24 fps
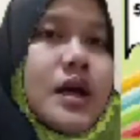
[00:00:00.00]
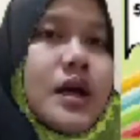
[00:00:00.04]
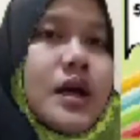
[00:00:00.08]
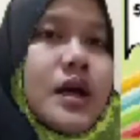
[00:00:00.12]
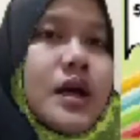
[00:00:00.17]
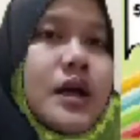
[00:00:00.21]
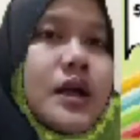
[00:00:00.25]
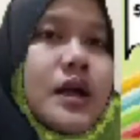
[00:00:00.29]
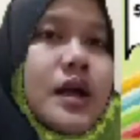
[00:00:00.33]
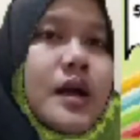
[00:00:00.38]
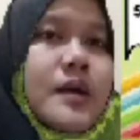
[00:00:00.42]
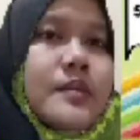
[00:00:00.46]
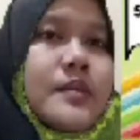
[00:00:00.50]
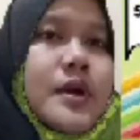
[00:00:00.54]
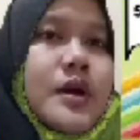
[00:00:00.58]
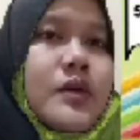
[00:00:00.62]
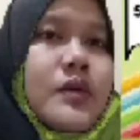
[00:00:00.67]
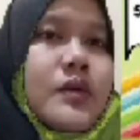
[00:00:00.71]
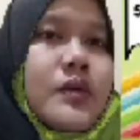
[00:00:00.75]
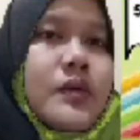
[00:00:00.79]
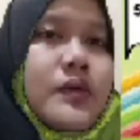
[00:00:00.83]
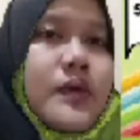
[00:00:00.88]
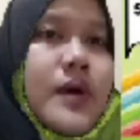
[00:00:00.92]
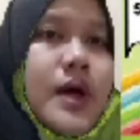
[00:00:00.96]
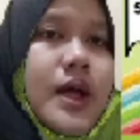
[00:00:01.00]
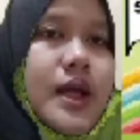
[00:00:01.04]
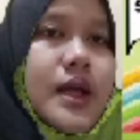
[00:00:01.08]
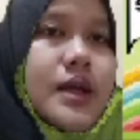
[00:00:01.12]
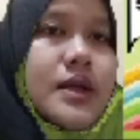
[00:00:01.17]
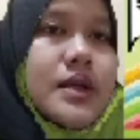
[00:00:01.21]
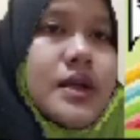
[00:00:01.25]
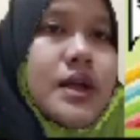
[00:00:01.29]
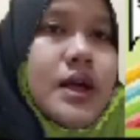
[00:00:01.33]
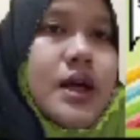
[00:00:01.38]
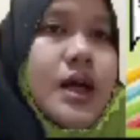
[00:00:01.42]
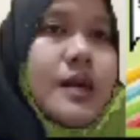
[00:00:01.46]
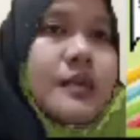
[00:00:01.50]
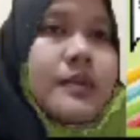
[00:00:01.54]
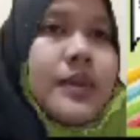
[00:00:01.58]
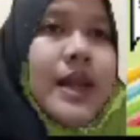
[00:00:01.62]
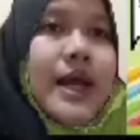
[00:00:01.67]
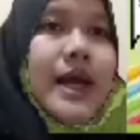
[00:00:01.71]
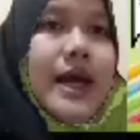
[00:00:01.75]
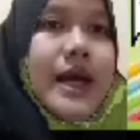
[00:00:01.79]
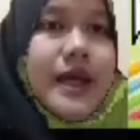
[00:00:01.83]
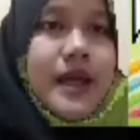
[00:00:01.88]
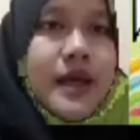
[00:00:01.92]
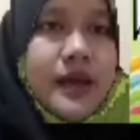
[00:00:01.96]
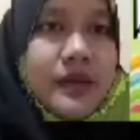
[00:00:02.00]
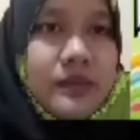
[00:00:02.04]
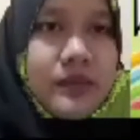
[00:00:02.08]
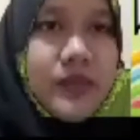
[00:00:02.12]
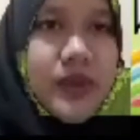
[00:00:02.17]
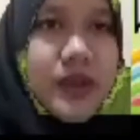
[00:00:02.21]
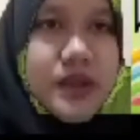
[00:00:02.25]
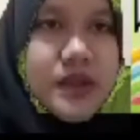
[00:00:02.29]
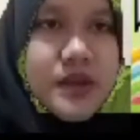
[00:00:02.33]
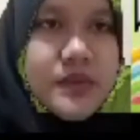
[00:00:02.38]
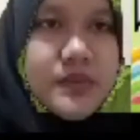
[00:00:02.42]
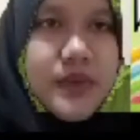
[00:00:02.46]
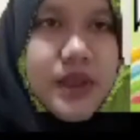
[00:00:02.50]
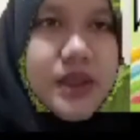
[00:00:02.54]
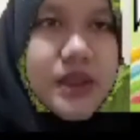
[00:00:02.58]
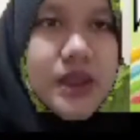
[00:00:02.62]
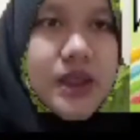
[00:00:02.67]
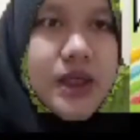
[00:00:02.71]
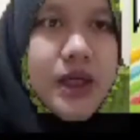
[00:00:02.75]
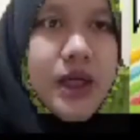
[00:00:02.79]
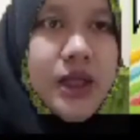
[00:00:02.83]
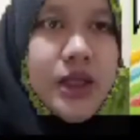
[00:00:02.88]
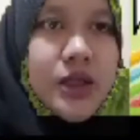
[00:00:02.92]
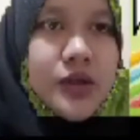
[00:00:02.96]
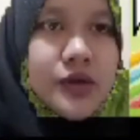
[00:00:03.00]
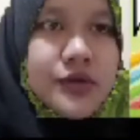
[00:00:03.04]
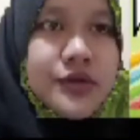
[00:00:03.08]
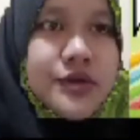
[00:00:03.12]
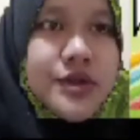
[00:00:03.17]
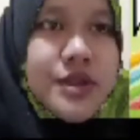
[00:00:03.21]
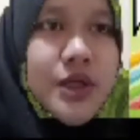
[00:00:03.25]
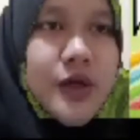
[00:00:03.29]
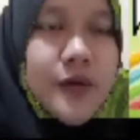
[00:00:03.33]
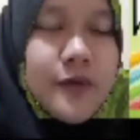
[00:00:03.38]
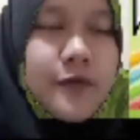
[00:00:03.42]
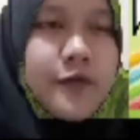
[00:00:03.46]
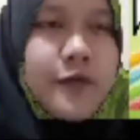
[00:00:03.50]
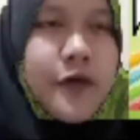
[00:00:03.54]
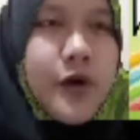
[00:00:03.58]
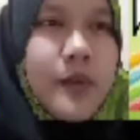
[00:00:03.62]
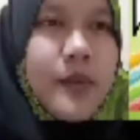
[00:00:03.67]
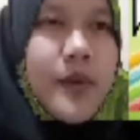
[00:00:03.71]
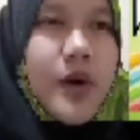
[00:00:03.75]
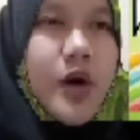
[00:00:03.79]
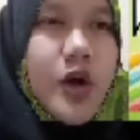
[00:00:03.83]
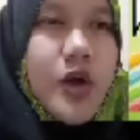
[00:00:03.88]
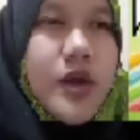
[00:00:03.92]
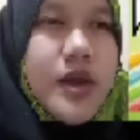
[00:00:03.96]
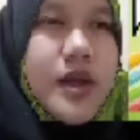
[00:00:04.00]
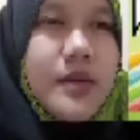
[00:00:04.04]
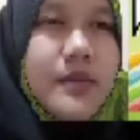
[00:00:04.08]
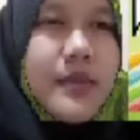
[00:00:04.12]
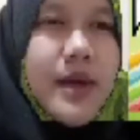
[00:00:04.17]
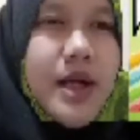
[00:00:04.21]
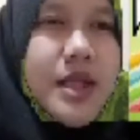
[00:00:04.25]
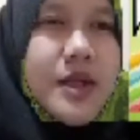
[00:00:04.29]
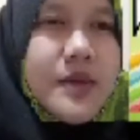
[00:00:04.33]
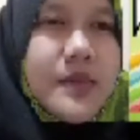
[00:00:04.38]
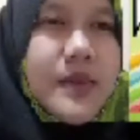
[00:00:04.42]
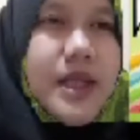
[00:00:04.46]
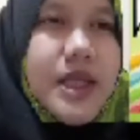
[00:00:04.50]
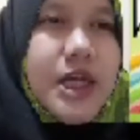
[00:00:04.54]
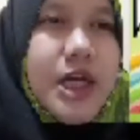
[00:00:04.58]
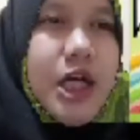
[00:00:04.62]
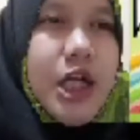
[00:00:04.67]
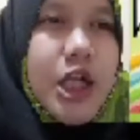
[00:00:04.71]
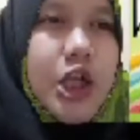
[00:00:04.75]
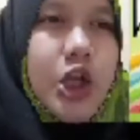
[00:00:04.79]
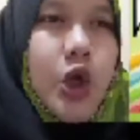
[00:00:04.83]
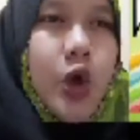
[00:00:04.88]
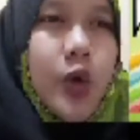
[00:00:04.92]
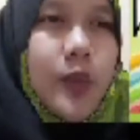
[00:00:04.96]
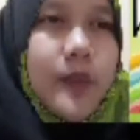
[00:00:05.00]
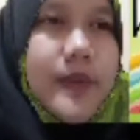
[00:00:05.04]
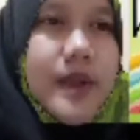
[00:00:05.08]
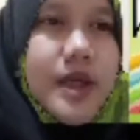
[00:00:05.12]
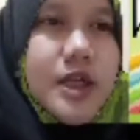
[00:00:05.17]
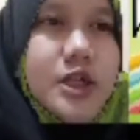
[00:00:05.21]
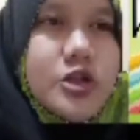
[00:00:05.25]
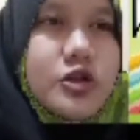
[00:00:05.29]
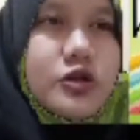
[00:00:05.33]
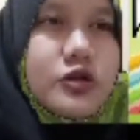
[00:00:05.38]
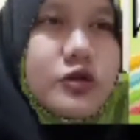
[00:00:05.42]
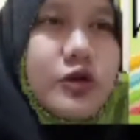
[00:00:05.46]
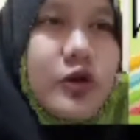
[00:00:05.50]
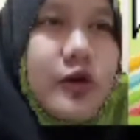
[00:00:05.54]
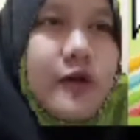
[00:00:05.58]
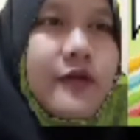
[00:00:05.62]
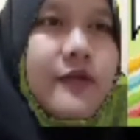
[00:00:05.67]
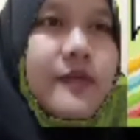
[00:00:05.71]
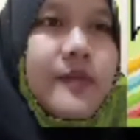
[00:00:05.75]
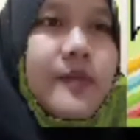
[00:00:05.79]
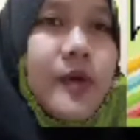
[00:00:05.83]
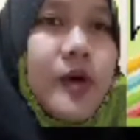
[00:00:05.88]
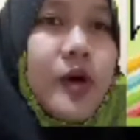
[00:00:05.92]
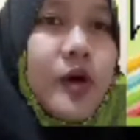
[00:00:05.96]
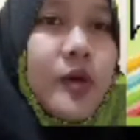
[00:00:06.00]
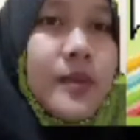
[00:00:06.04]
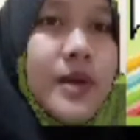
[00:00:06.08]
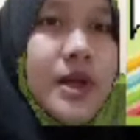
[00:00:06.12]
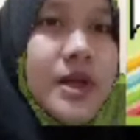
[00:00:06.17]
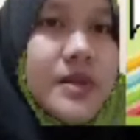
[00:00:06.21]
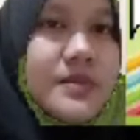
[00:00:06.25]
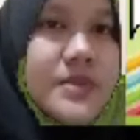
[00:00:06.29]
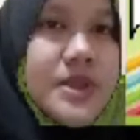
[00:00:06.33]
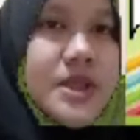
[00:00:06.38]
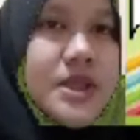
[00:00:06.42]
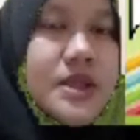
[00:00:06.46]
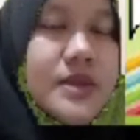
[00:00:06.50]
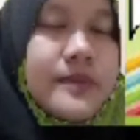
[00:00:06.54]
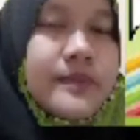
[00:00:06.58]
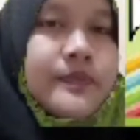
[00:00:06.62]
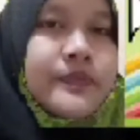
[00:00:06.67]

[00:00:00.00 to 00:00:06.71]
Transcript: number 1, applying mathematical concept from other mathematical topic to solve problems.